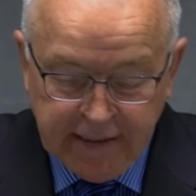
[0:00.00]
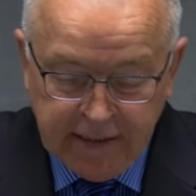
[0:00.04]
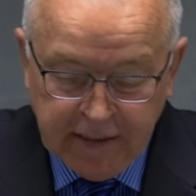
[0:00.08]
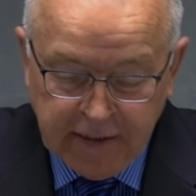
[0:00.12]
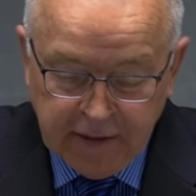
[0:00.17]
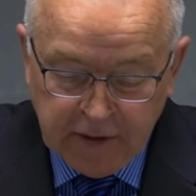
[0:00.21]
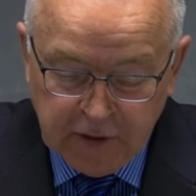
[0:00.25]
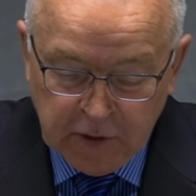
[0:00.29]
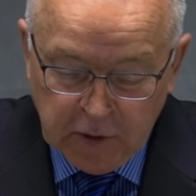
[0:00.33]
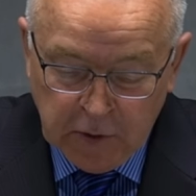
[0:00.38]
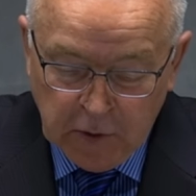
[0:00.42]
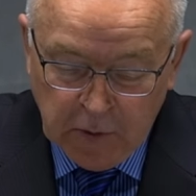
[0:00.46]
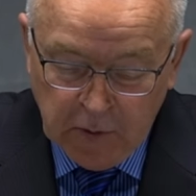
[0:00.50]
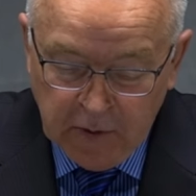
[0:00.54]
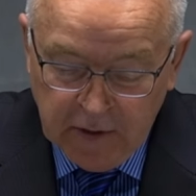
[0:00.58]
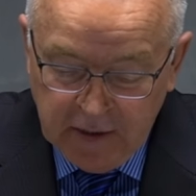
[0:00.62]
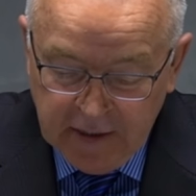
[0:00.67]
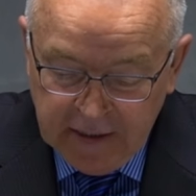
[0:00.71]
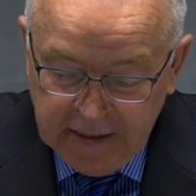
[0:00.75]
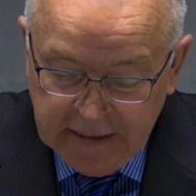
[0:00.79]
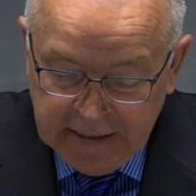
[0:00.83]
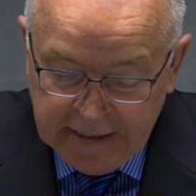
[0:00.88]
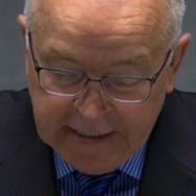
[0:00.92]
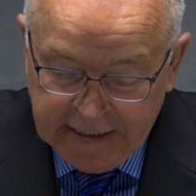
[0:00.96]
And so,
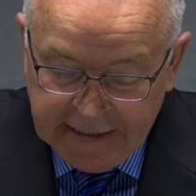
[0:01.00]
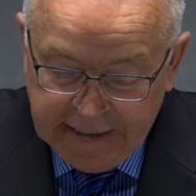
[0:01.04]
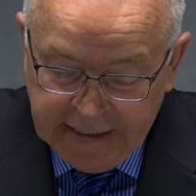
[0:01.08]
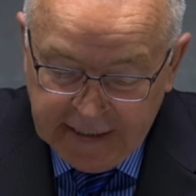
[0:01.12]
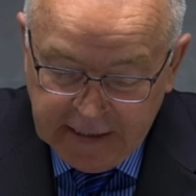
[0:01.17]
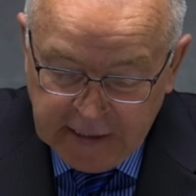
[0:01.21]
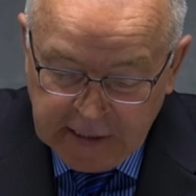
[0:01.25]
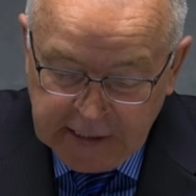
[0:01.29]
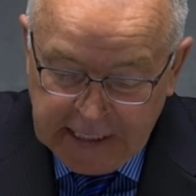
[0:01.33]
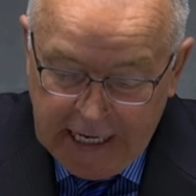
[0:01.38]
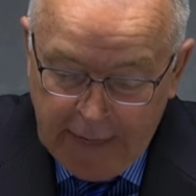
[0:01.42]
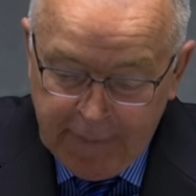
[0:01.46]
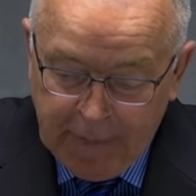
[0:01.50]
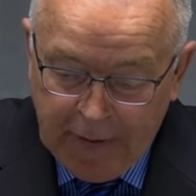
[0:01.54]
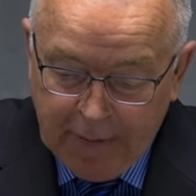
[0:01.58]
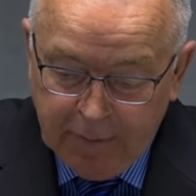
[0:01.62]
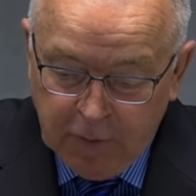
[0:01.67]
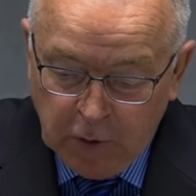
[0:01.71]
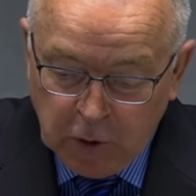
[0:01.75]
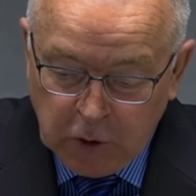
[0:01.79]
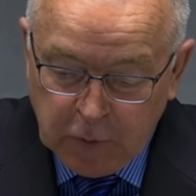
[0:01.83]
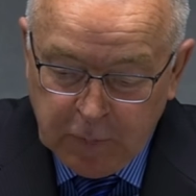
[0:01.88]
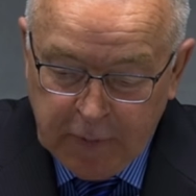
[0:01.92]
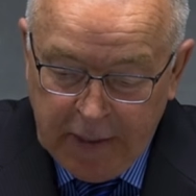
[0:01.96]
again, escaping
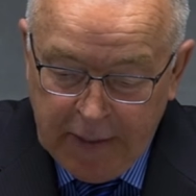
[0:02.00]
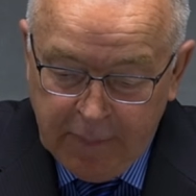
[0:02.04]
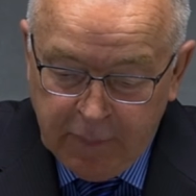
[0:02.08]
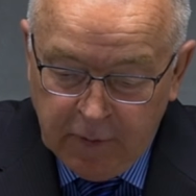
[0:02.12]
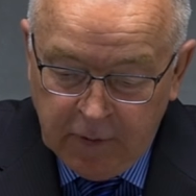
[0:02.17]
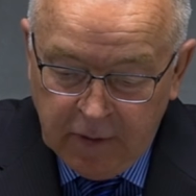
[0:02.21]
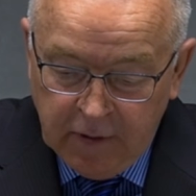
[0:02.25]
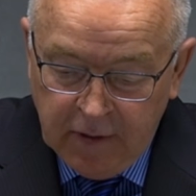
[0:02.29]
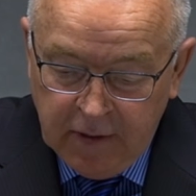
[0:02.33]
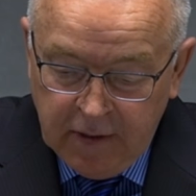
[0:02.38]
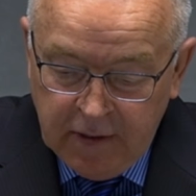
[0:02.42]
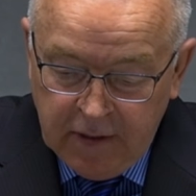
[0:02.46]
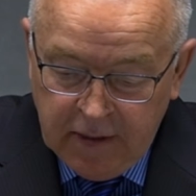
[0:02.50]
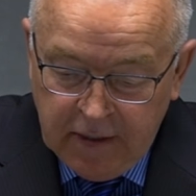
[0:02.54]
most people.